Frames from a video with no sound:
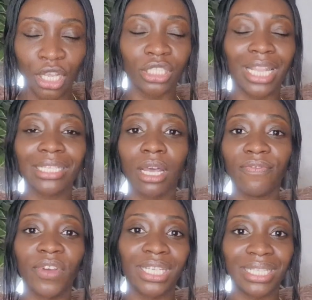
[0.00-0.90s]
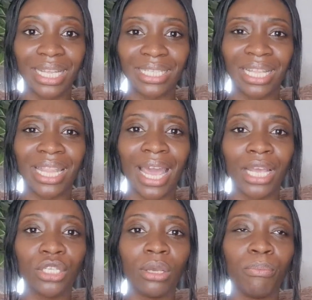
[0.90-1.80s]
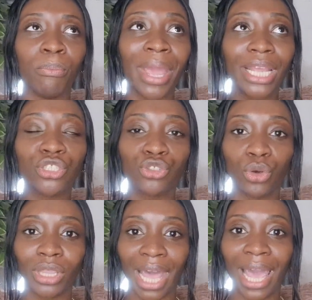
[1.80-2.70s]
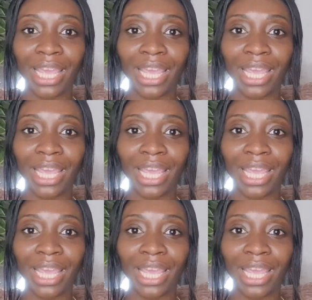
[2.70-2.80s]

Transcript: So that's our first lesson, that make sure that